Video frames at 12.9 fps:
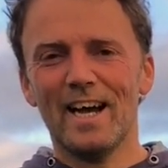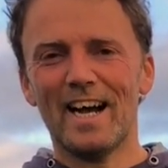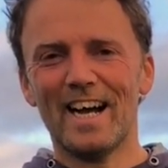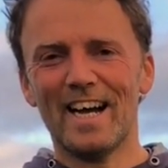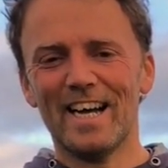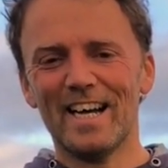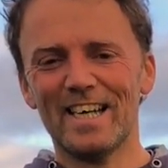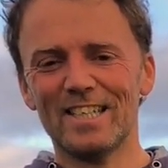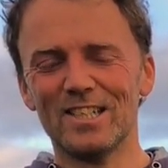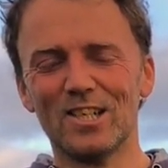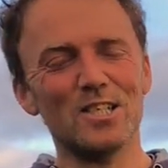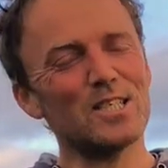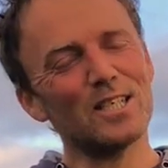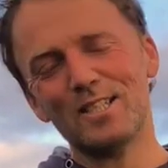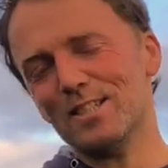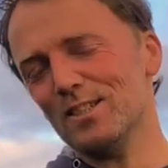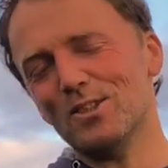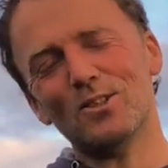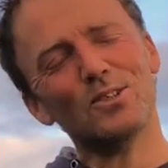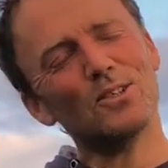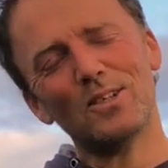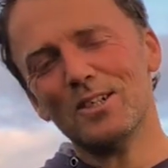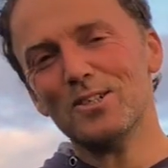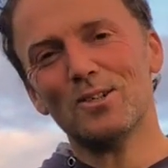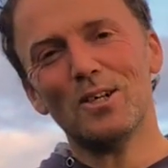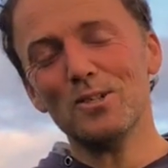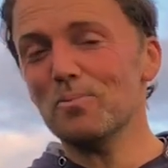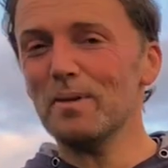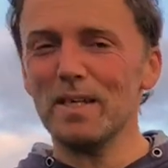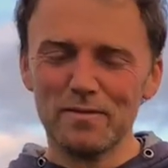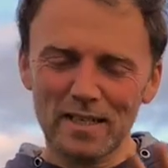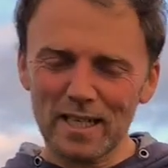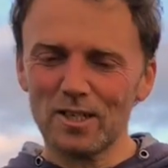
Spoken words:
And I said, no, I don't believe in that